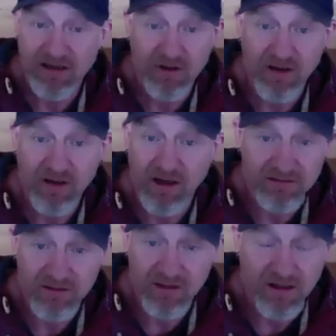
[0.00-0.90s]
but
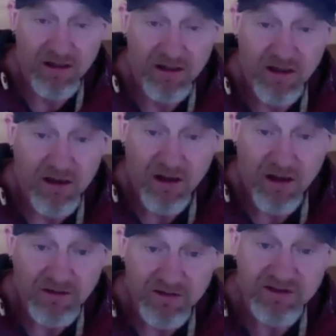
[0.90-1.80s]

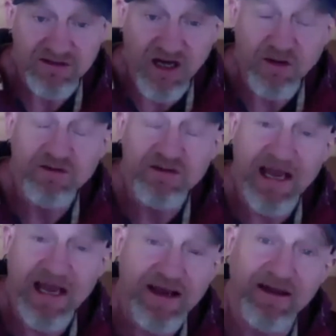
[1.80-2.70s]
I I just don't
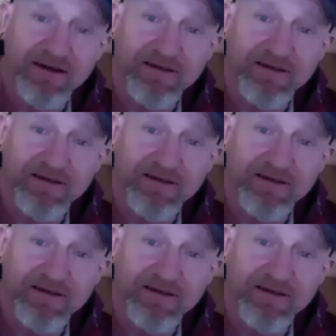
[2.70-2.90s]
get it.